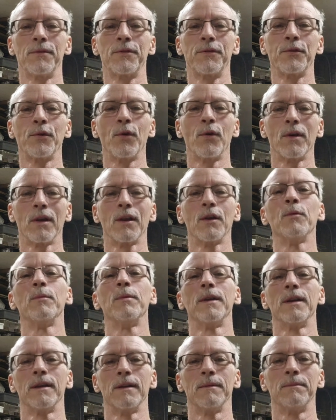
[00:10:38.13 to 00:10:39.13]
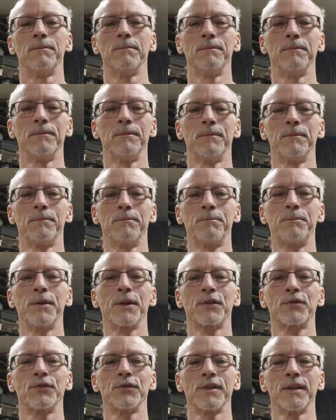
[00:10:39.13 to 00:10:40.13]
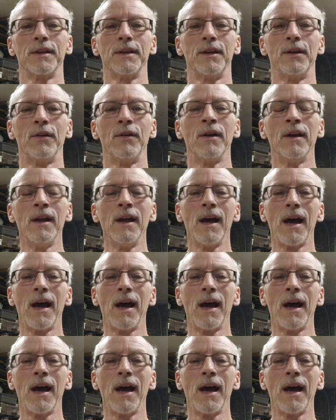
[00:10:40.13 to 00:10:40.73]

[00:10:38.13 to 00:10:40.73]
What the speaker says: throw a little bit of pictures in here.